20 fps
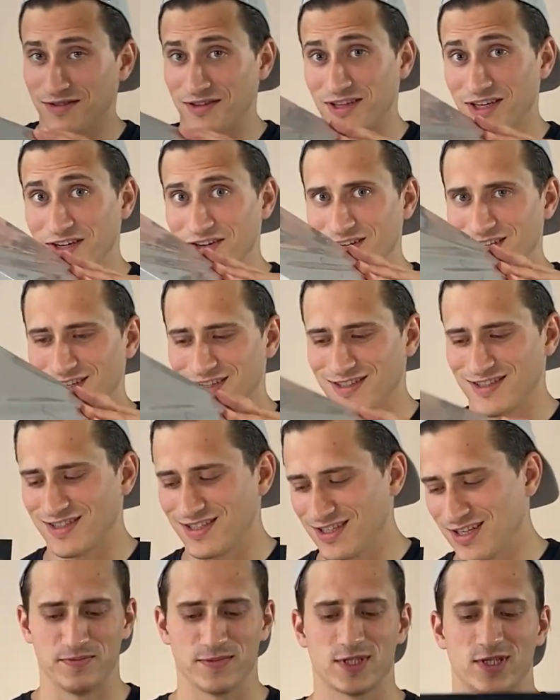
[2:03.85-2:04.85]
There it is.
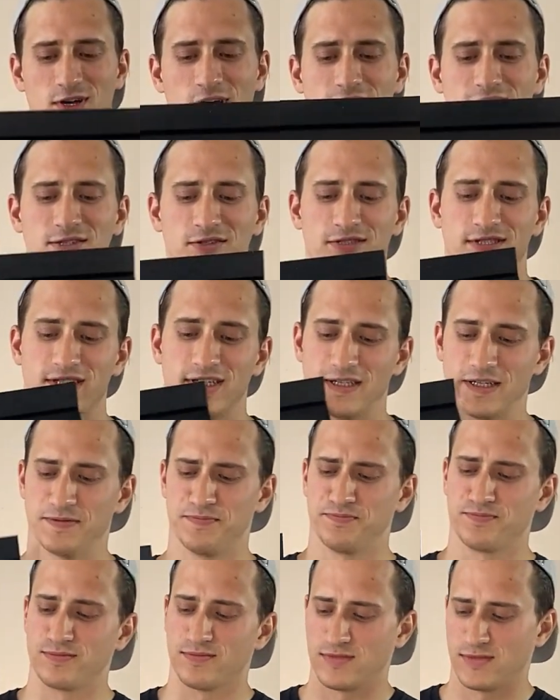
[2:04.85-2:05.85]
So as you'll see,
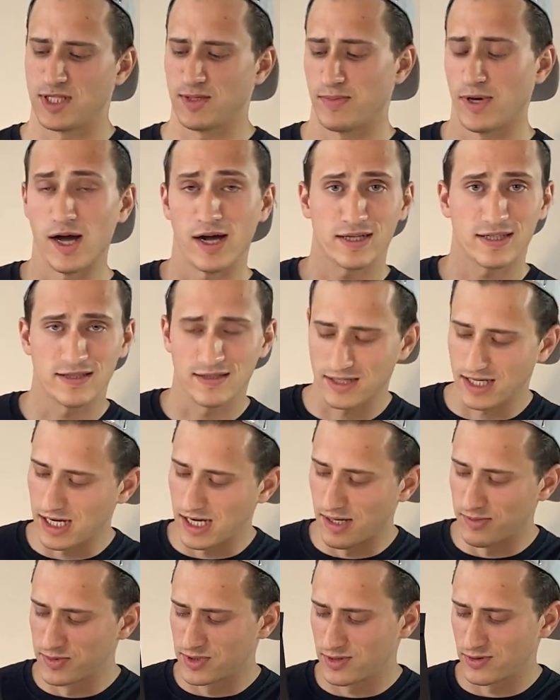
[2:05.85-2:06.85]
the box
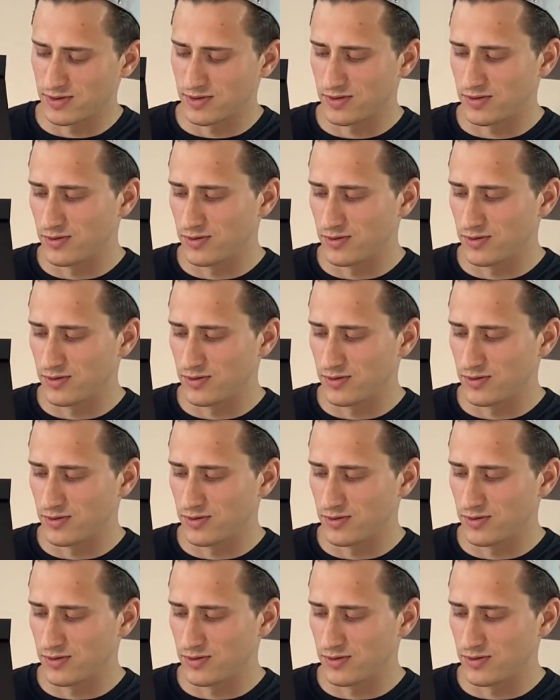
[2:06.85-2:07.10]
comes